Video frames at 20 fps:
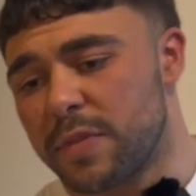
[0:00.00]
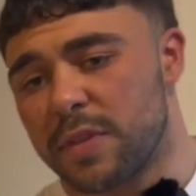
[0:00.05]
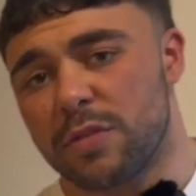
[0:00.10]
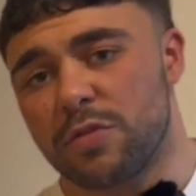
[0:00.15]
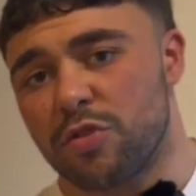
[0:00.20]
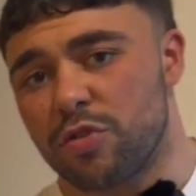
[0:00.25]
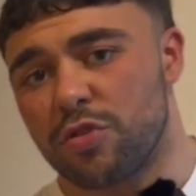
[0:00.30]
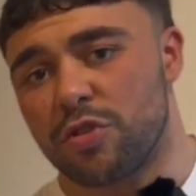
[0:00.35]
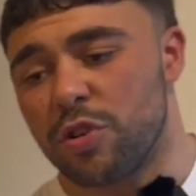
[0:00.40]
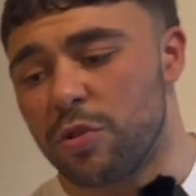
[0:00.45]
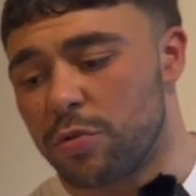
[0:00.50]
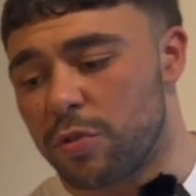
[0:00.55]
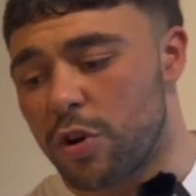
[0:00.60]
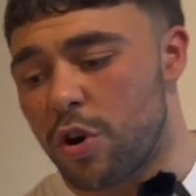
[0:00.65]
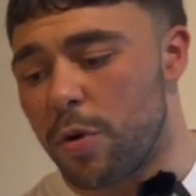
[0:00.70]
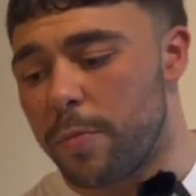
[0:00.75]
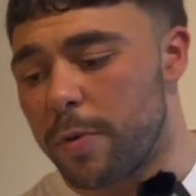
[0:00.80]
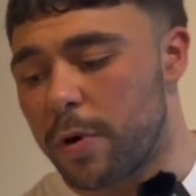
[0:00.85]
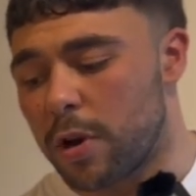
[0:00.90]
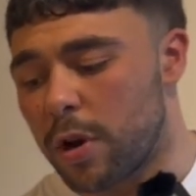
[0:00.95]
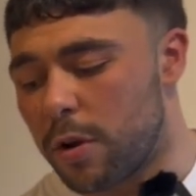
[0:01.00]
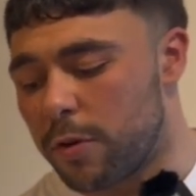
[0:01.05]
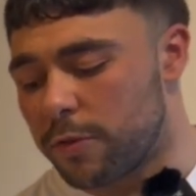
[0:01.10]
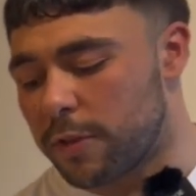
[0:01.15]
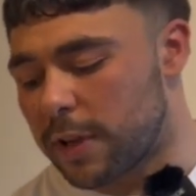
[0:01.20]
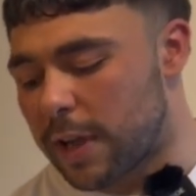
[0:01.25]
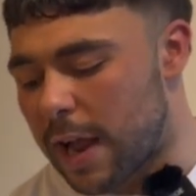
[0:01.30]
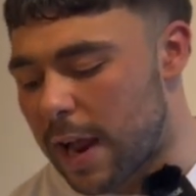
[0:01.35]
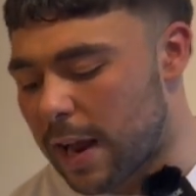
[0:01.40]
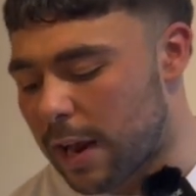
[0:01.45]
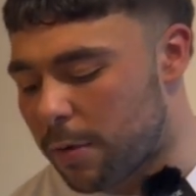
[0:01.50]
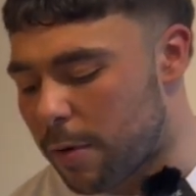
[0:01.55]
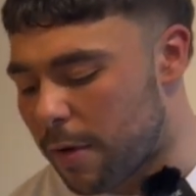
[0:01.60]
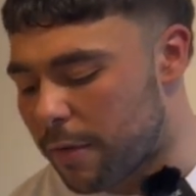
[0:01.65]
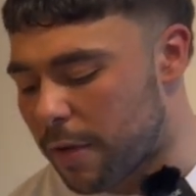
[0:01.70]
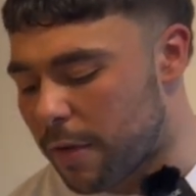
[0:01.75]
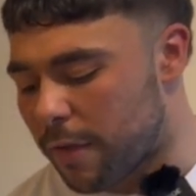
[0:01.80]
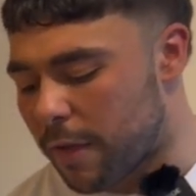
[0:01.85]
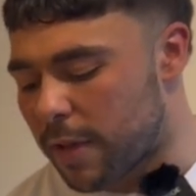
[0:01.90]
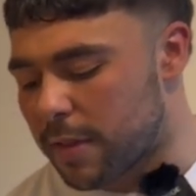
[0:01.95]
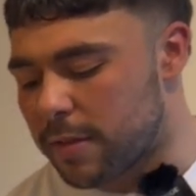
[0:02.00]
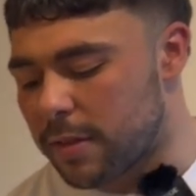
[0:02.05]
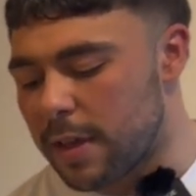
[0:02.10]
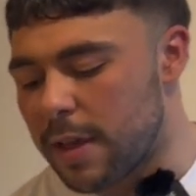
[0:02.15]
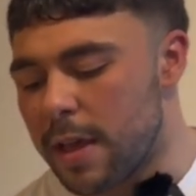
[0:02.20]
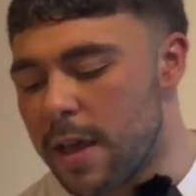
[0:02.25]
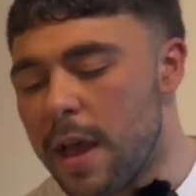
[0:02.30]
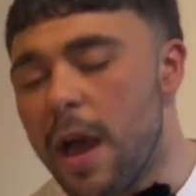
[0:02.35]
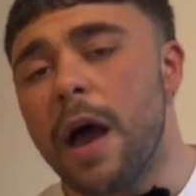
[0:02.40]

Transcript: Just use a couple cloves of garlic, whatever you fancy.